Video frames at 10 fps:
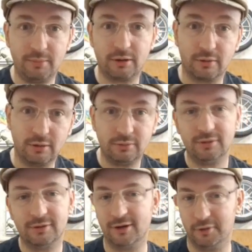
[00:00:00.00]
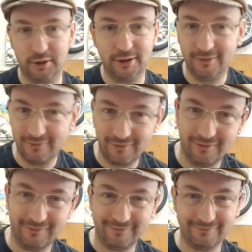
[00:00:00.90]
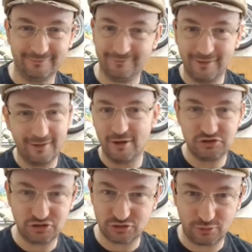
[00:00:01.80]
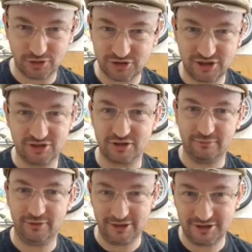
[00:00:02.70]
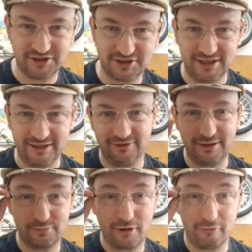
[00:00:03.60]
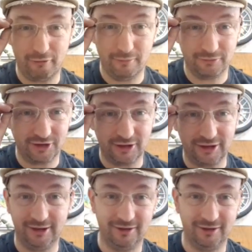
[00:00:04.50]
McGrew. Sorry. Just watching some vintage TV programs earlier.